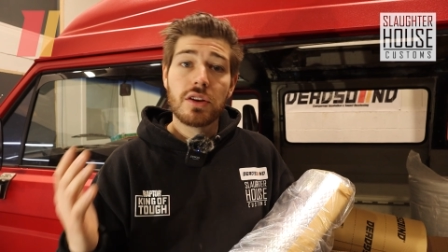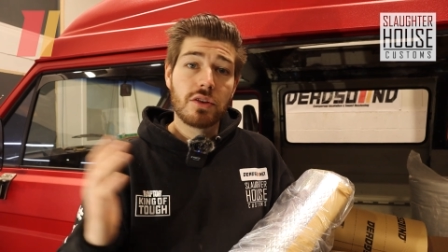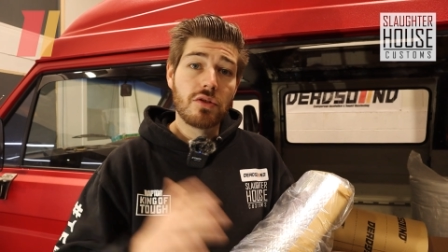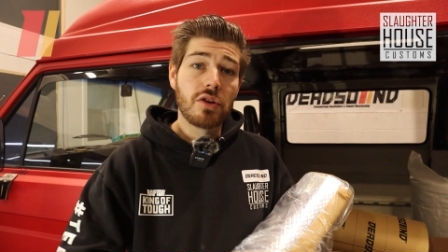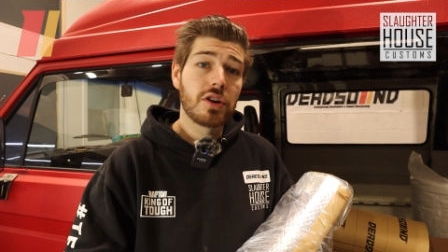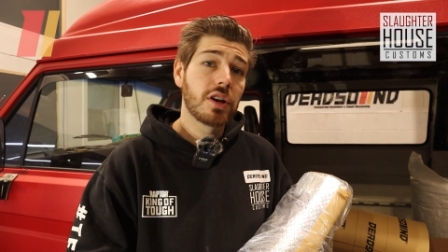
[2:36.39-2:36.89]

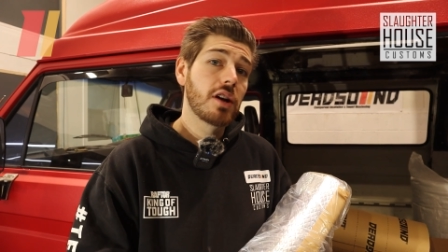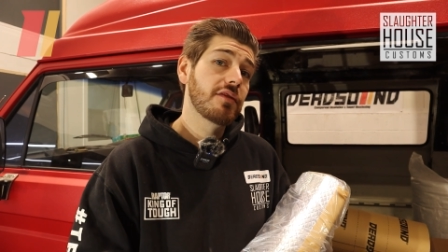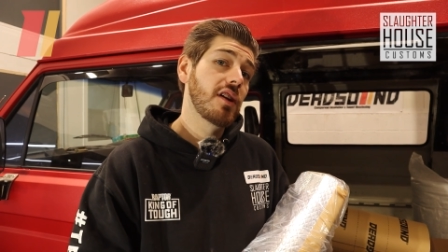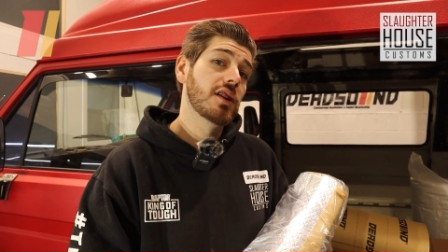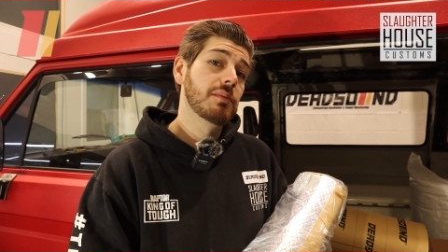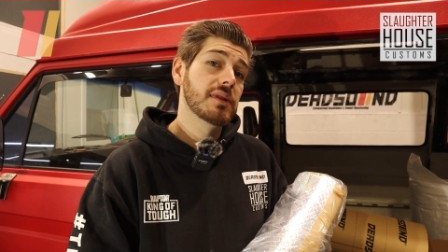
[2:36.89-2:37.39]
you're not going to go
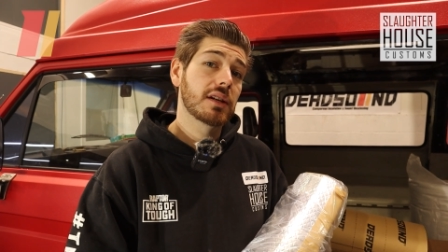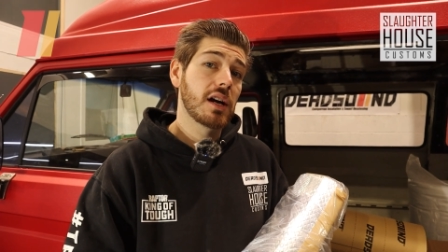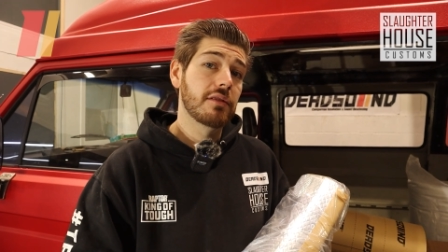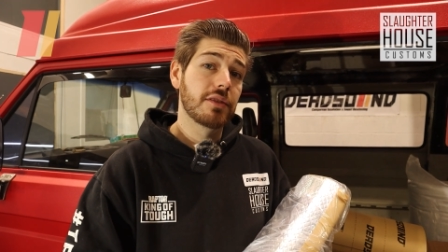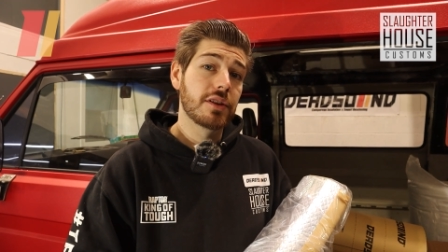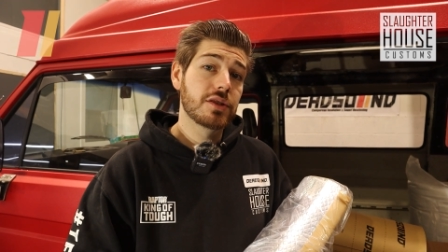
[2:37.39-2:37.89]
for 100%
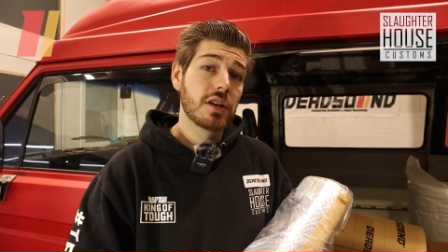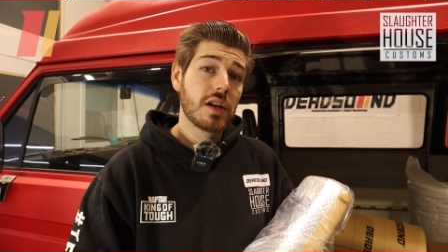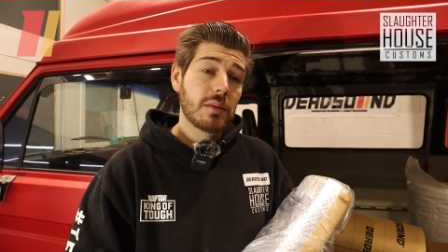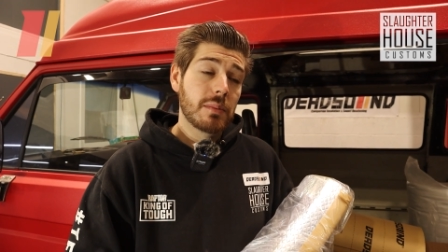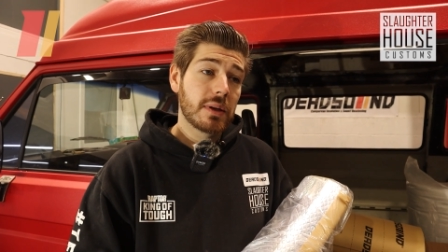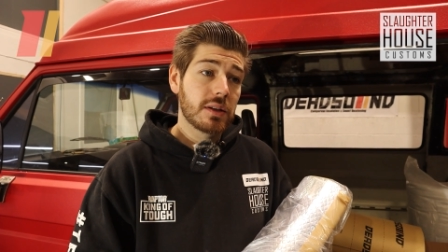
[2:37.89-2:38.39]
coverage
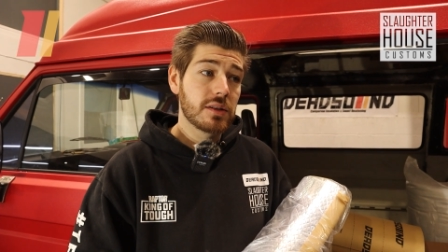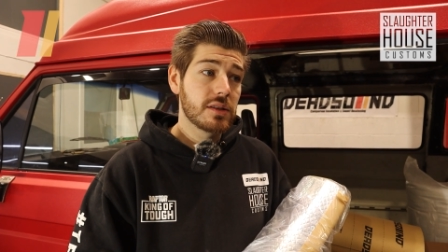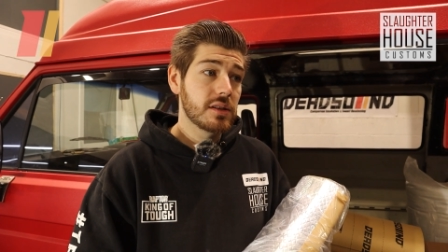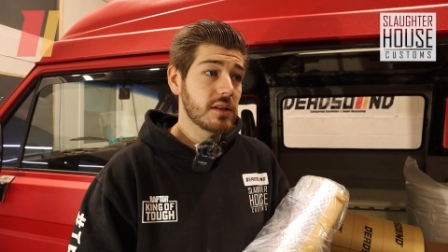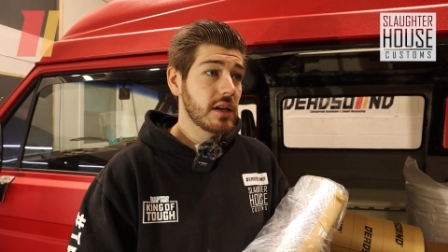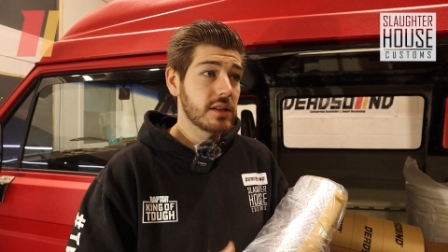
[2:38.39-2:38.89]

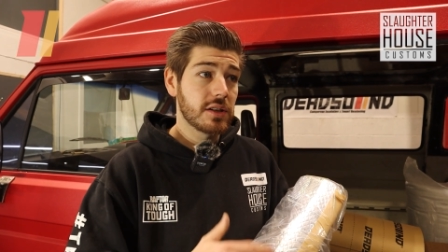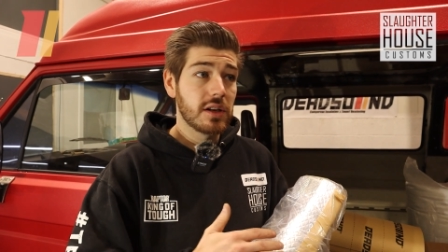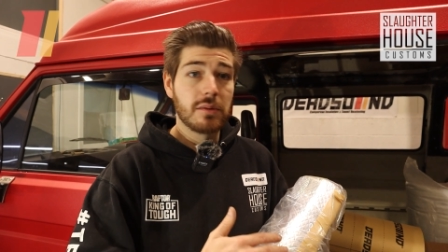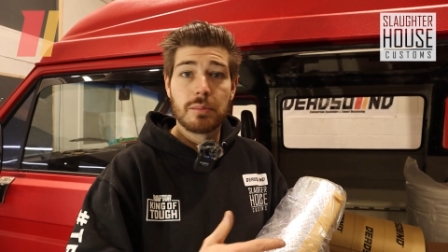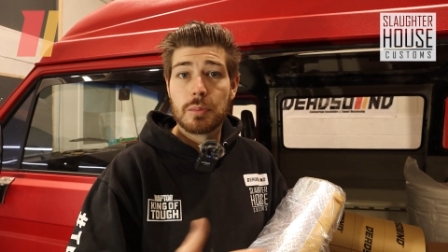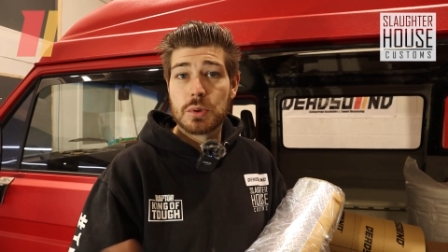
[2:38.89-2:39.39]
because it's going
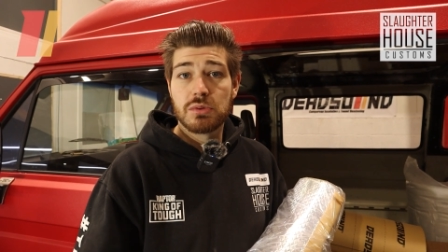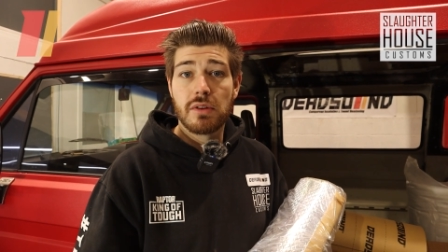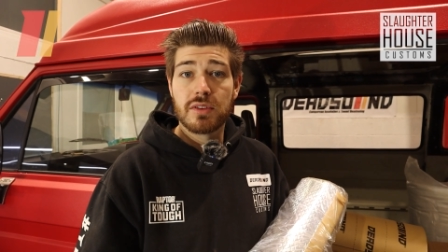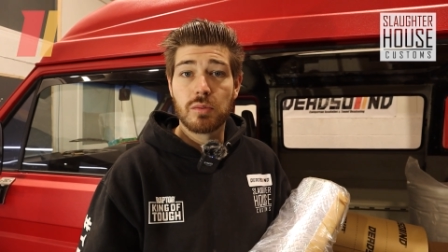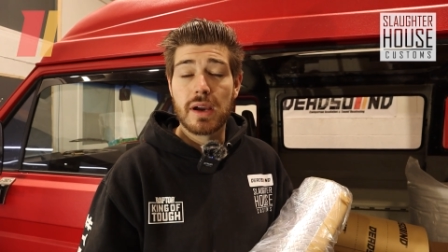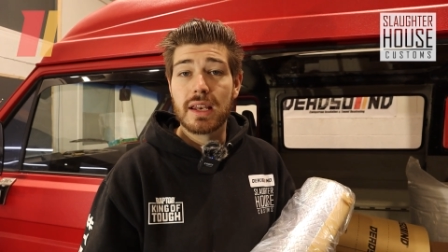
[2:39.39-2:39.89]
to push you
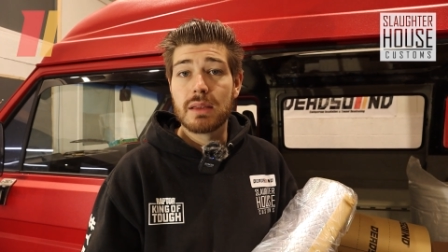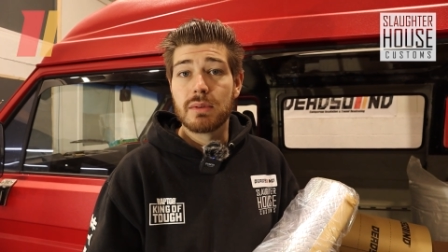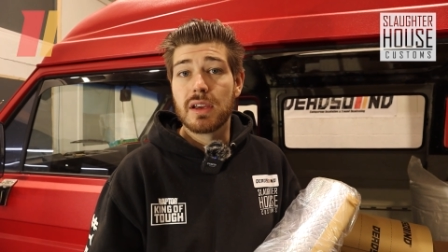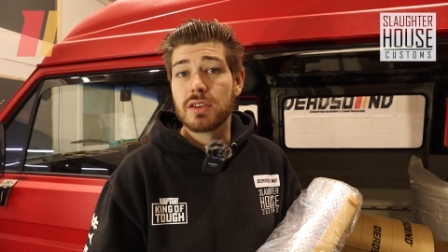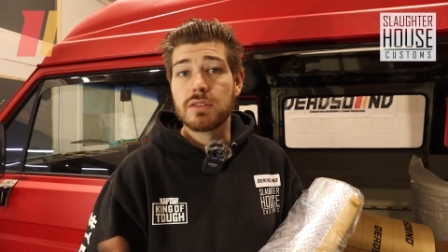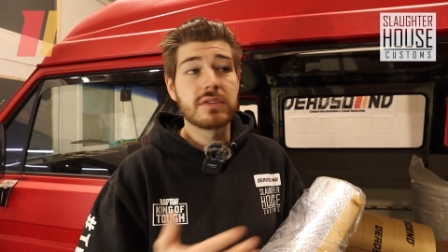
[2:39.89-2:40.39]
over the weight
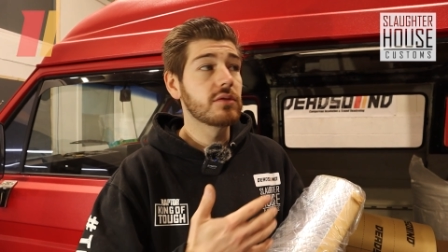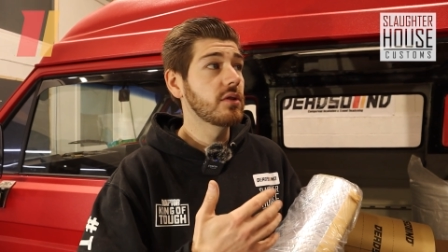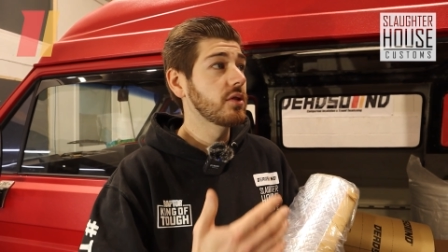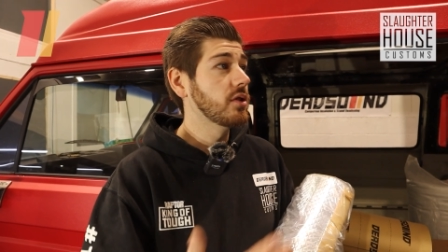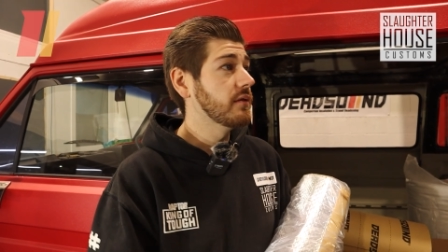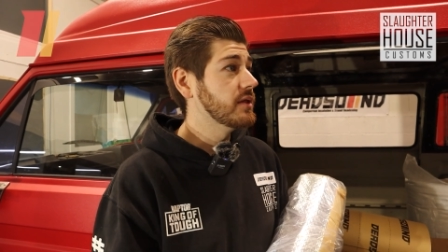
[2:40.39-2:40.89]
limit and you've still
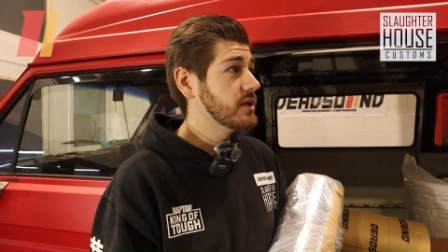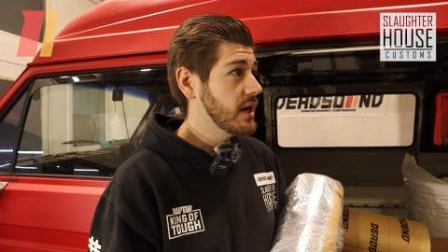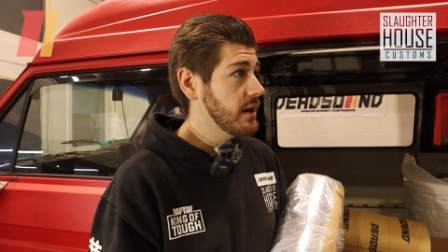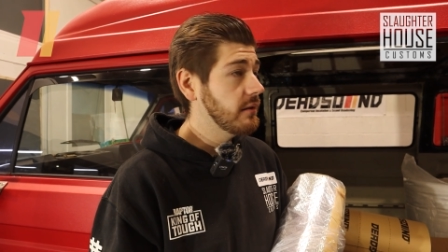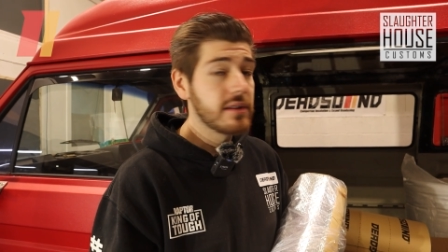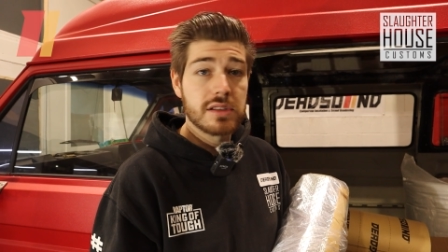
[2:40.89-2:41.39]
got a lot of
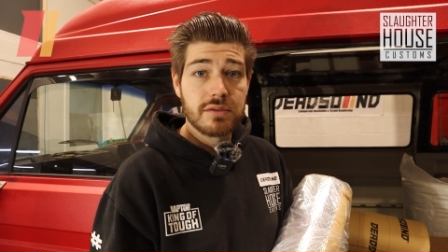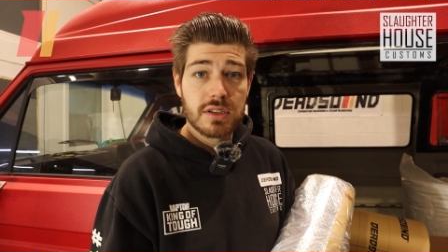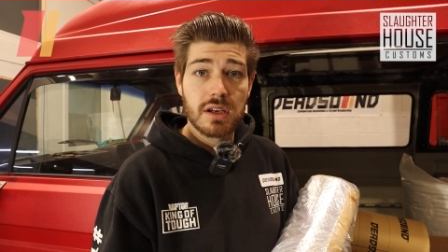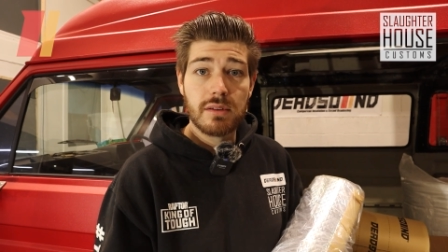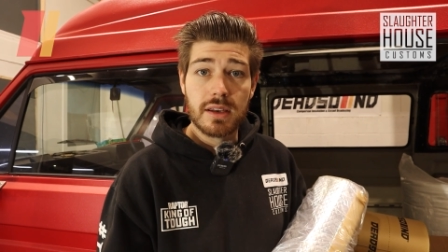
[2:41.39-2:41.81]
interior and stuff to go